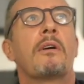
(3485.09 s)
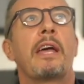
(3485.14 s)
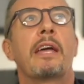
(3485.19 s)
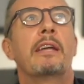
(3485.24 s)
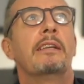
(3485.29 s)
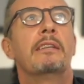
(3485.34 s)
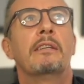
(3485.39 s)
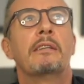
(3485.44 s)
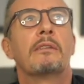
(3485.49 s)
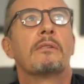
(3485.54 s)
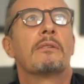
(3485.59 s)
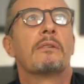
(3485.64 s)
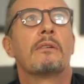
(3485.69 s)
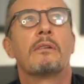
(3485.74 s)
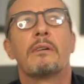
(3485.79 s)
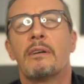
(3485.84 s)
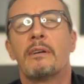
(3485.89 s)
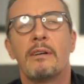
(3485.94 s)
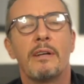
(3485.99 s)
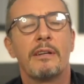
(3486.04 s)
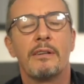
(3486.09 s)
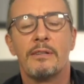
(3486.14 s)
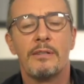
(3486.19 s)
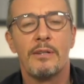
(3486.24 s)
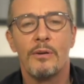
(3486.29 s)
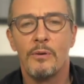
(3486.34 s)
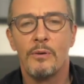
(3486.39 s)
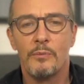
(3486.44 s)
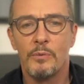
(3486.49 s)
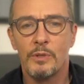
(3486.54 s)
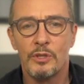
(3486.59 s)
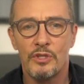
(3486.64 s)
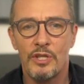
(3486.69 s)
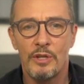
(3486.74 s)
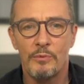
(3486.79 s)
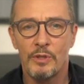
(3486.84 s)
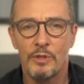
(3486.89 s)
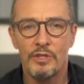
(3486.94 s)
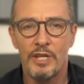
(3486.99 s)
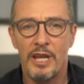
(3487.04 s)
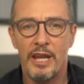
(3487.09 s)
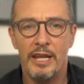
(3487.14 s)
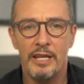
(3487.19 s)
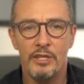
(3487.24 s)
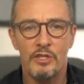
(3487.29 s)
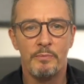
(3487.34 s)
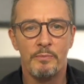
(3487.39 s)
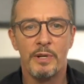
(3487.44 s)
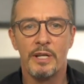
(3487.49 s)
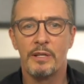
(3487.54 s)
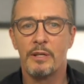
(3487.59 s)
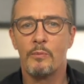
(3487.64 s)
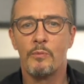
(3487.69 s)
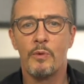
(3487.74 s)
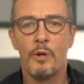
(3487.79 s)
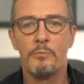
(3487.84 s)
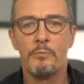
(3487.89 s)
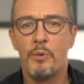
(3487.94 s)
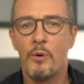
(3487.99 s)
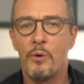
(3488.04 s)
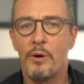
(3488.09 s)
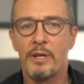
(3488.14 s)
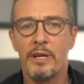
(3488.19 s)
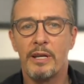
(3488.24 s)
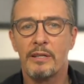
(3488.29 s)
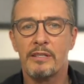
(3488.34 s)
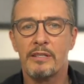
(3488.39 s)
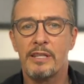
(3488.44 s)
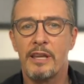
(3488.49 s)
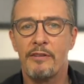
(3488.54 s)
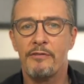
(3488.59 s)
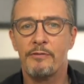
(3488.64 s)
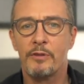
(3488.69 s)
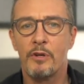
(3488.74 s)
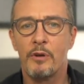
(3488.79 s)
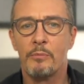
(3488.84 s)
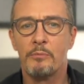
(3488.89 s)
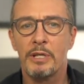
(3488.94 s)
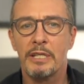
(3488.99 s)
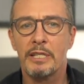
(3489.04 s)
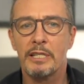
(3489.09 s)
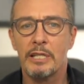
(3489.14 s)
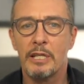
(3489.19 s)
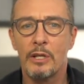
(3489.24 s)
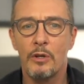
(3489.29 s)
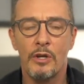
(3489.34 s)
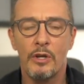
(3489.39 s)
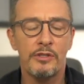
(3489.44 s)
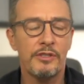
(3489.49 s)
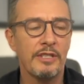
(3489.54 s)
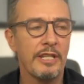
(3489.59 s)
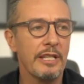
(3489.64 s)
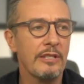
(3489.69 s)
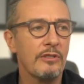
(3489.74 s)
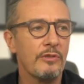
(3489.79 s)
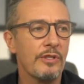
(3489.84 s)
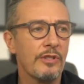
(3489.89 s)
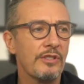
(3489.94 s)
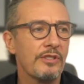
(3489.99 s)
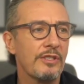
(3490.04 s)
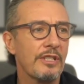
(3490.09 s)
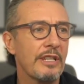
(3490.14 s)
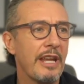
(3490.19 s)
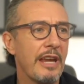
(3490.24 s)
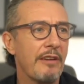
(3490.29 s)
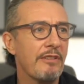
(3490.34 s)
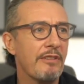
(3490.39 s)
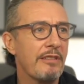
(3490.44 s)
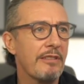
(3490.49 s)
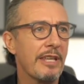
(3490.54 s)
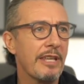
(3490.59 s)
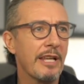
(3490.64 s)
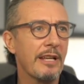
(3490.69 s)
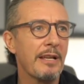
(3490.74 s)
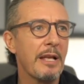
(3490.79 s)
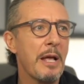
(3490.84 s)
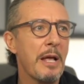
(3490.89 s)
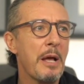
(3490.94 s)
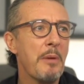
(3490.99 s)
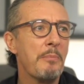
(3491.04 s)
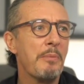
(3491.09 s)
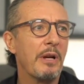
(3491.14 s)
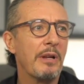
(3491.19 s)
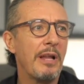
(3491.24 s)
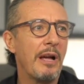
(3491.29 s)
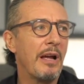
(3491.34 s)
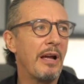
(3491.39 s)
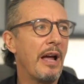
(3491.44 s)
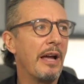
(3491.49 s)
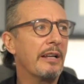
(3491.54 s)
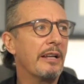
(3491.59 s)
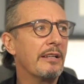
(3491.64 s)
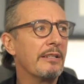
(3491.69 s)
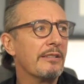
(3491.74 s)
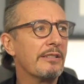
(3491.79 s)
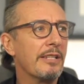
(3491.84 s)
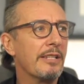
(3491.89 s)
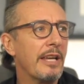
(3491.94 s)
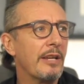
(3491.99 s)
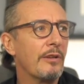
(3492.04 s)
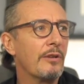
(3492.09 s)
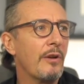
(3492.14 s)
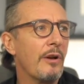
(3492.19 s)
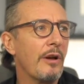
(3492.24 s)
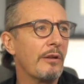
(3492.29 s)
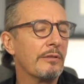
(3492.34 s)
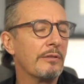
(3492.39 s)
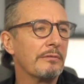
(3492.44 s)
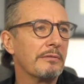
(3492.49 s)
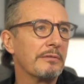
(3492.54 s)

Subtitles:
80 or I don't know which age, but at one point I just have completely lost interest in everything. But I can say, you know,